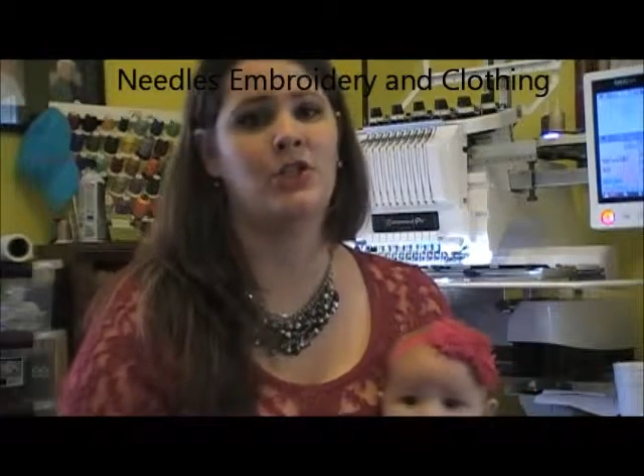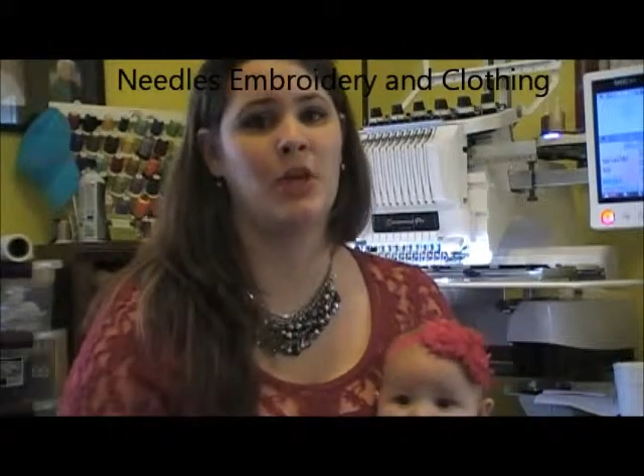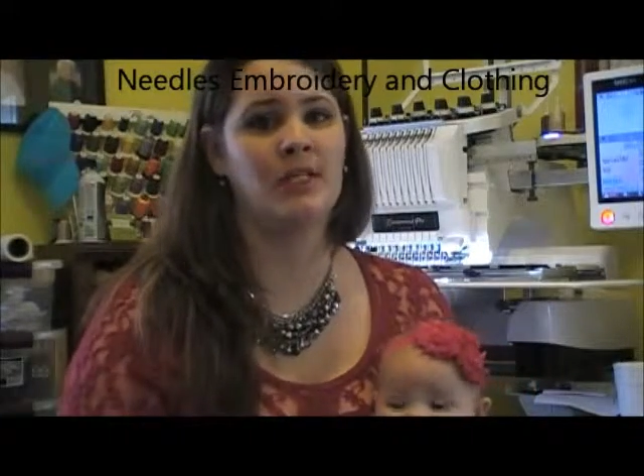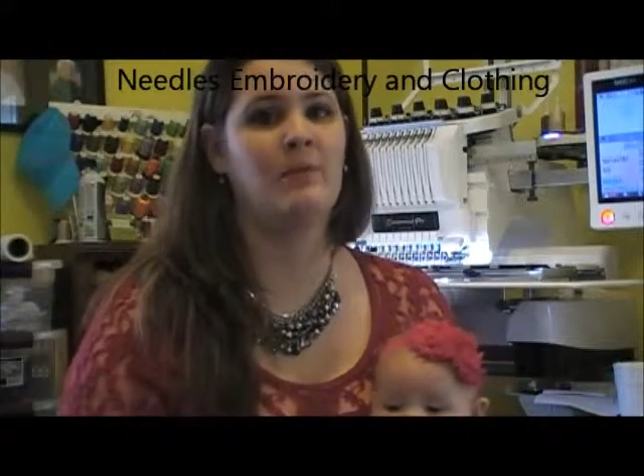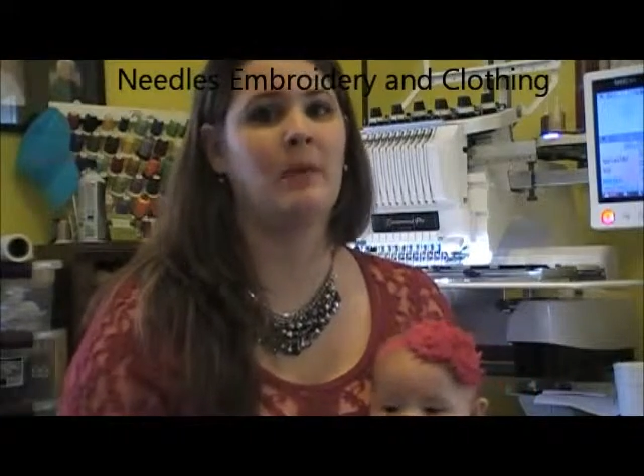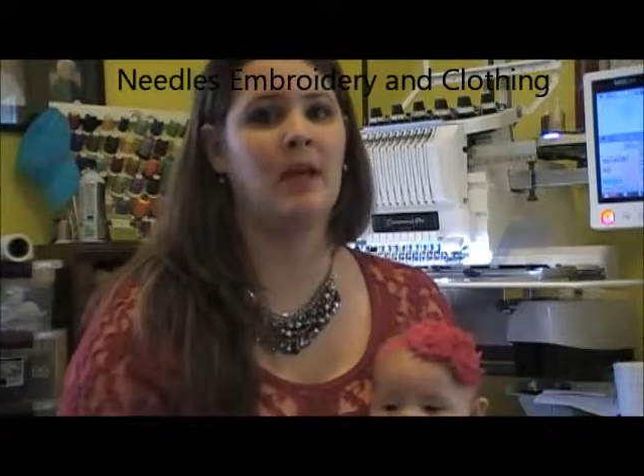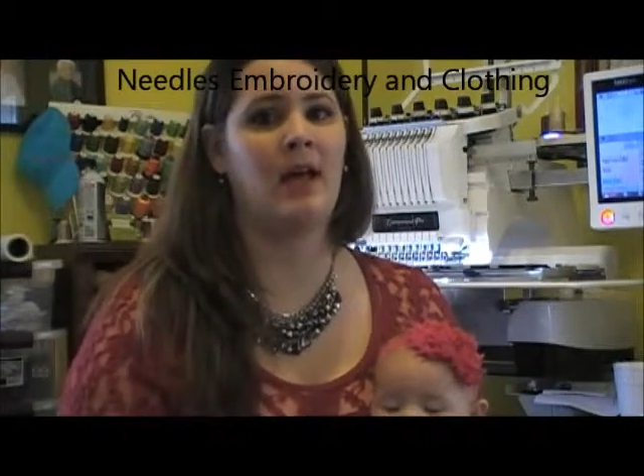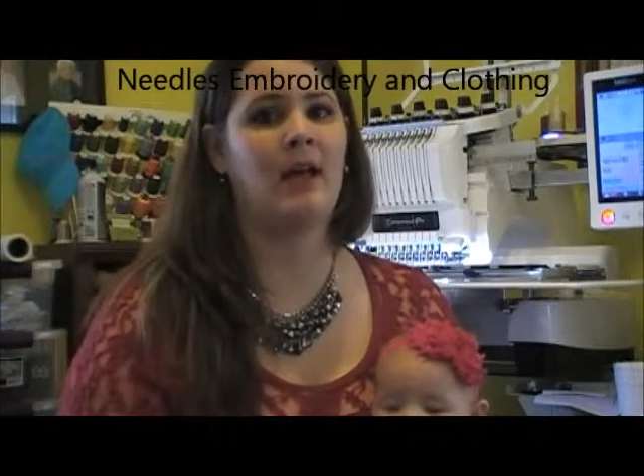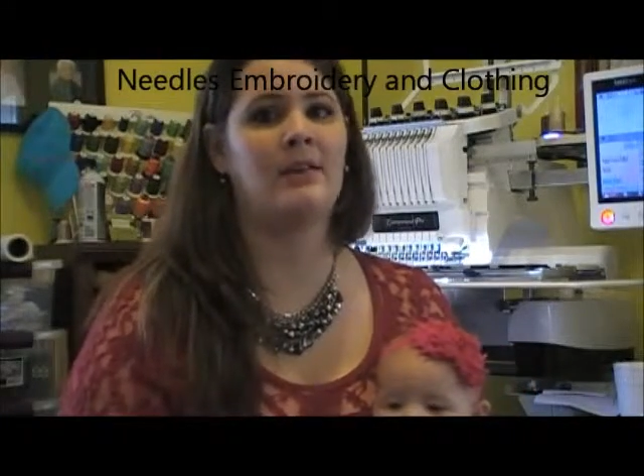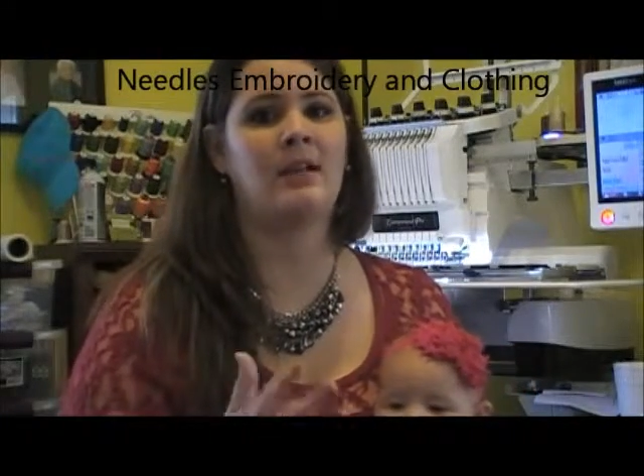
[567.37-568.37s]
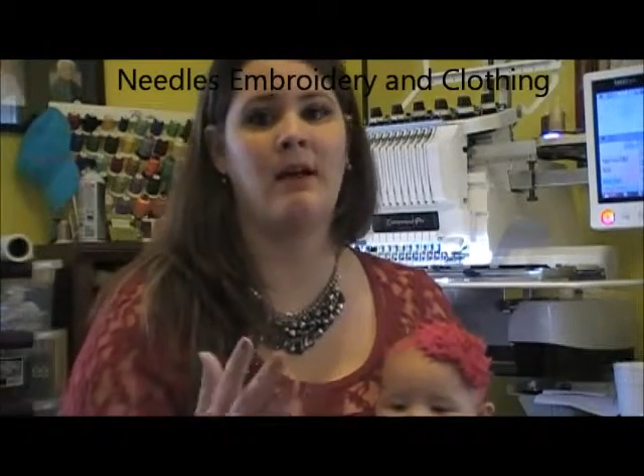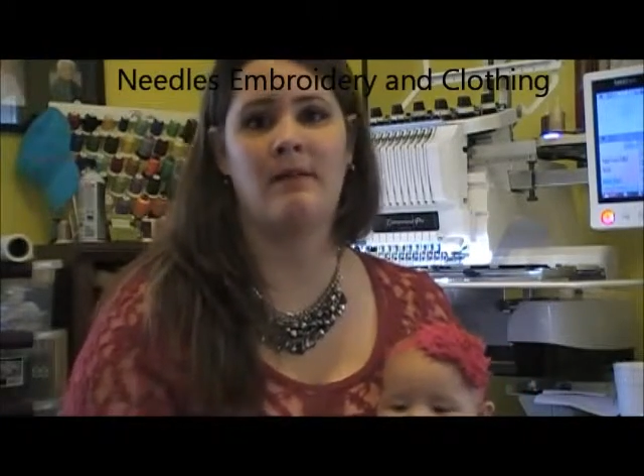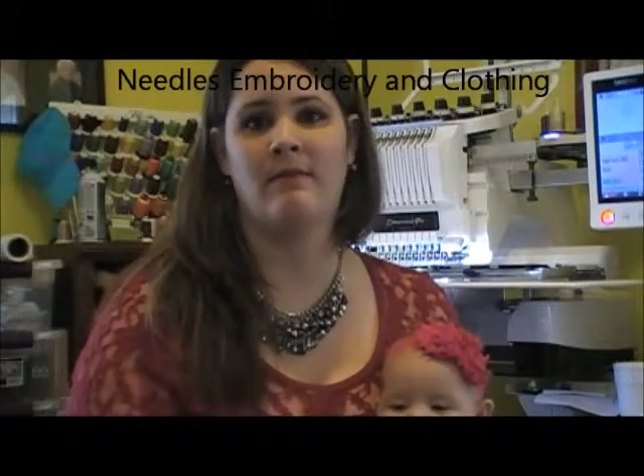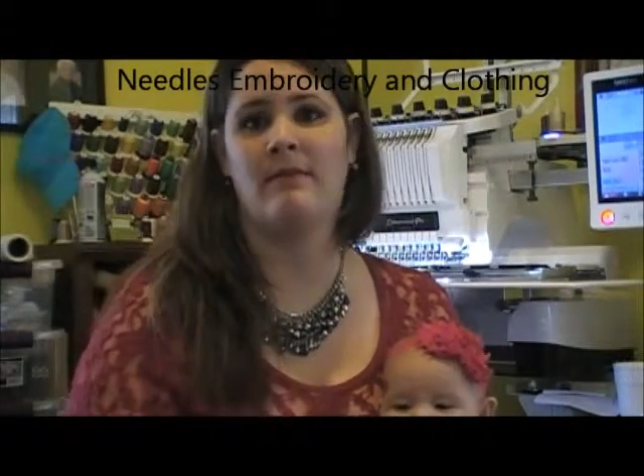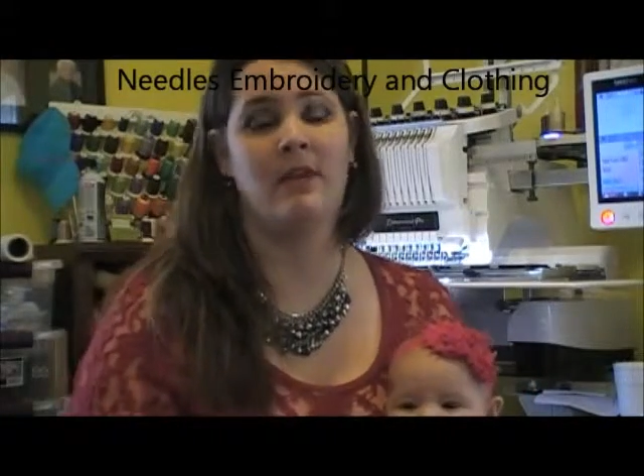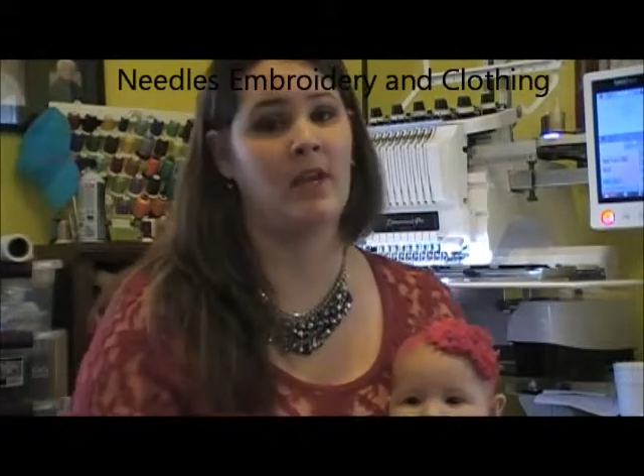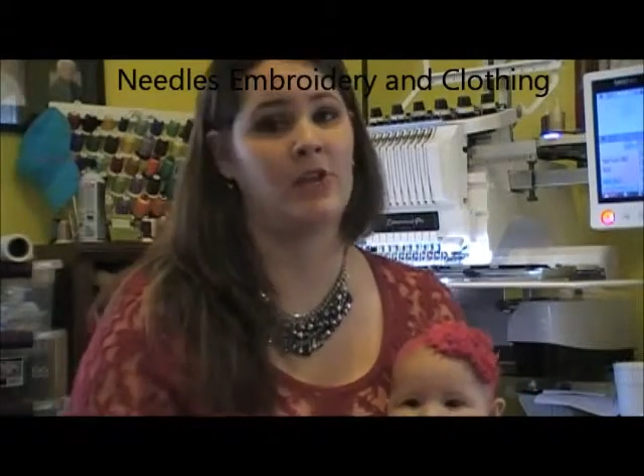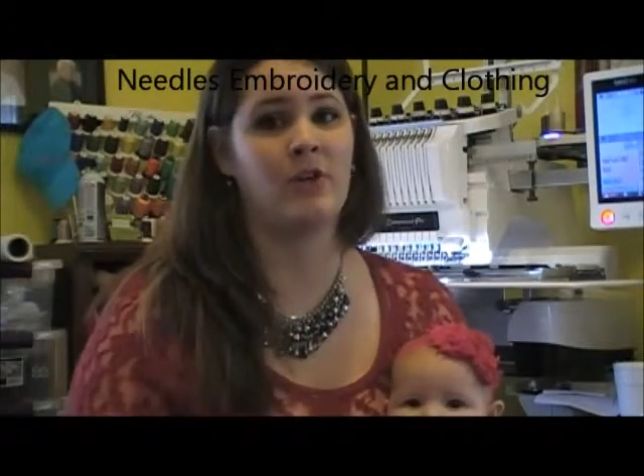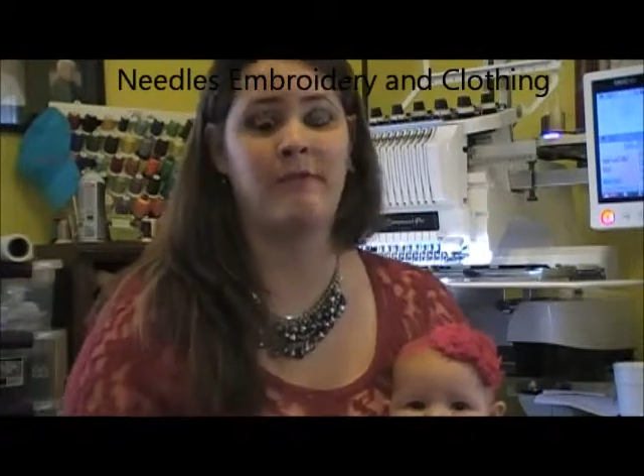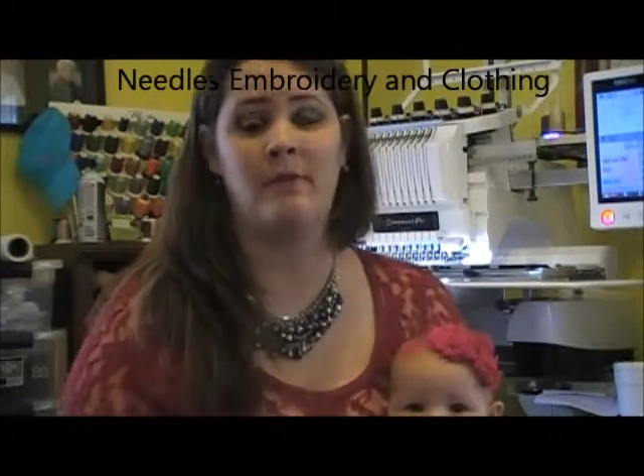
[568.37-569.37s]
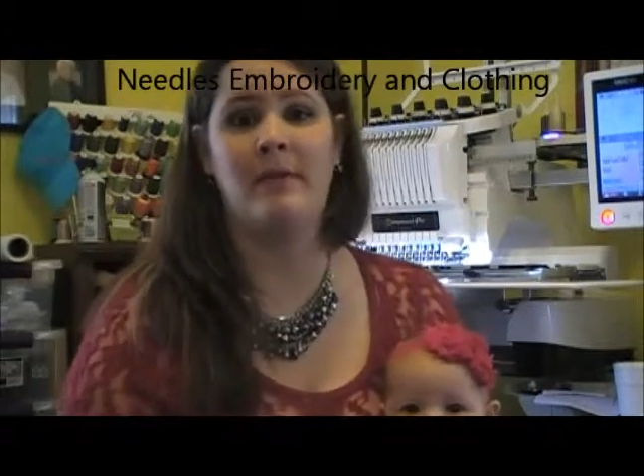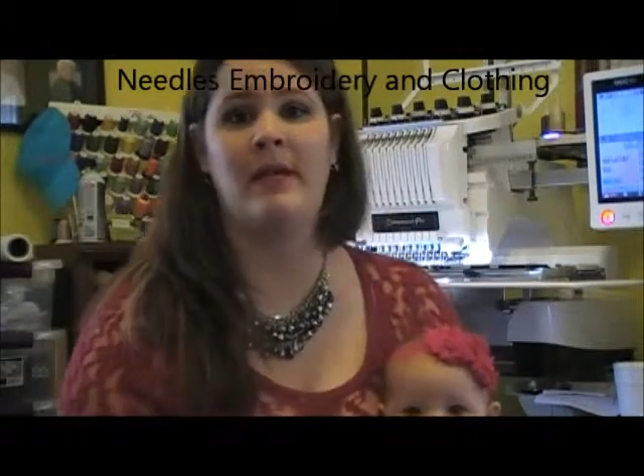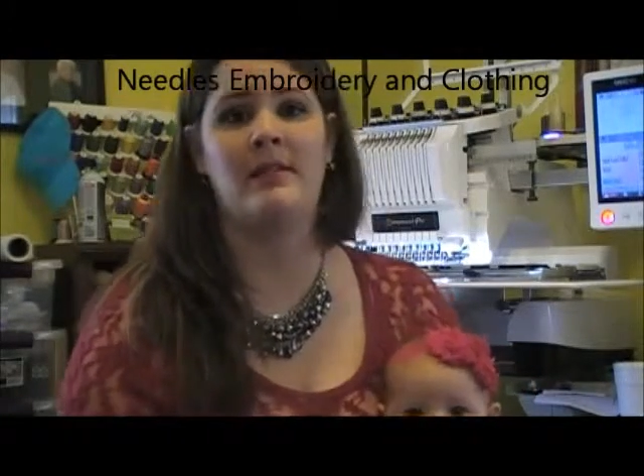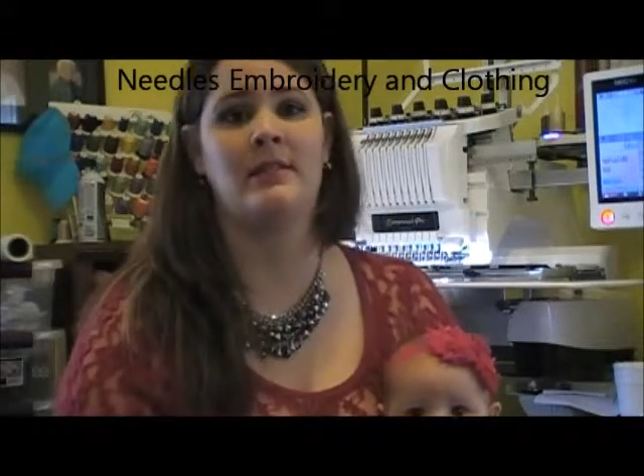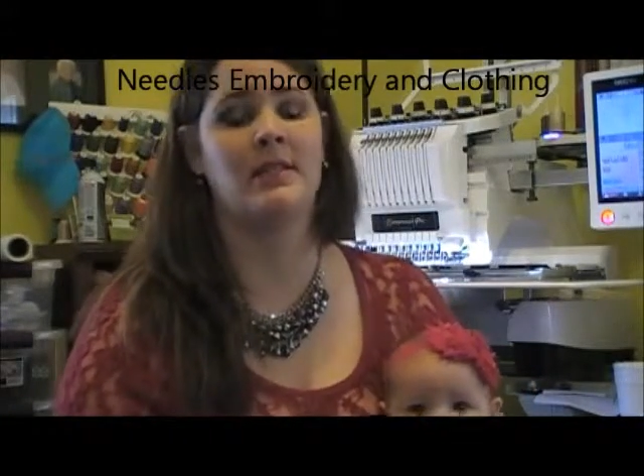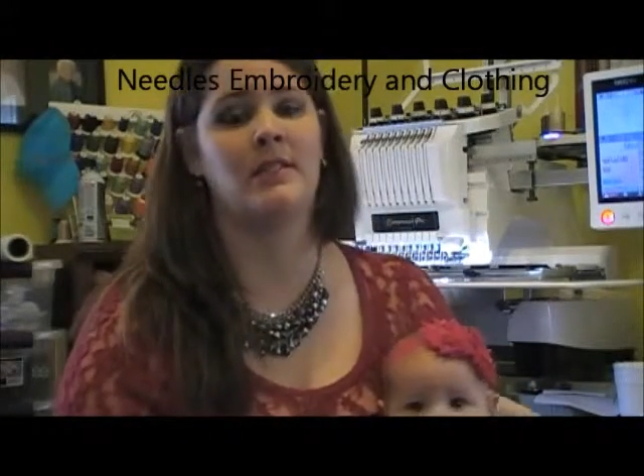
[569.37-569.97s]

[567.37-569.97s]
just because of the nature of the beast.